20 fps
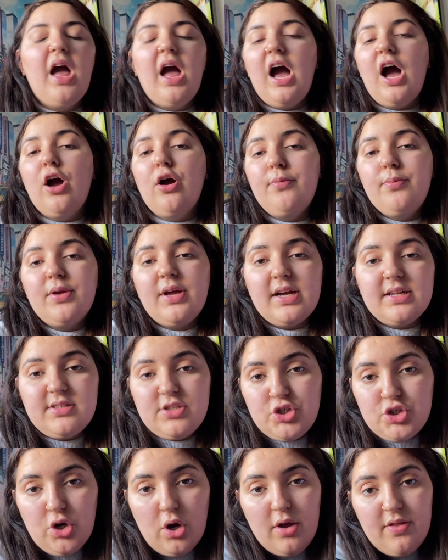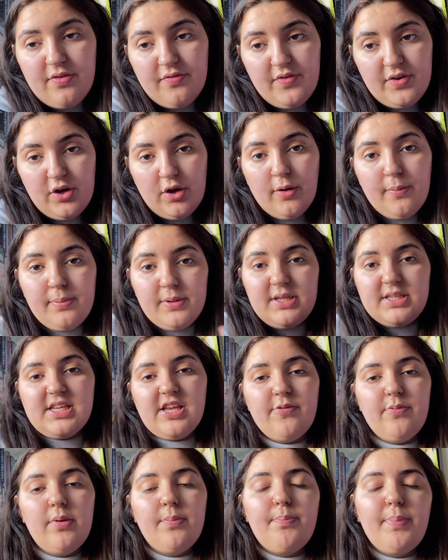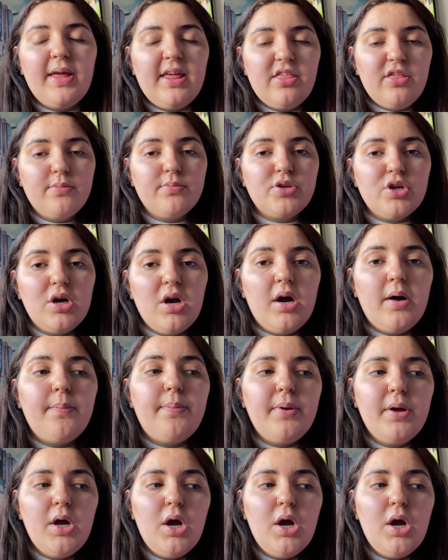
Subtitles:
I hope you guys enjoyed the video. Please give me a big thumbs up.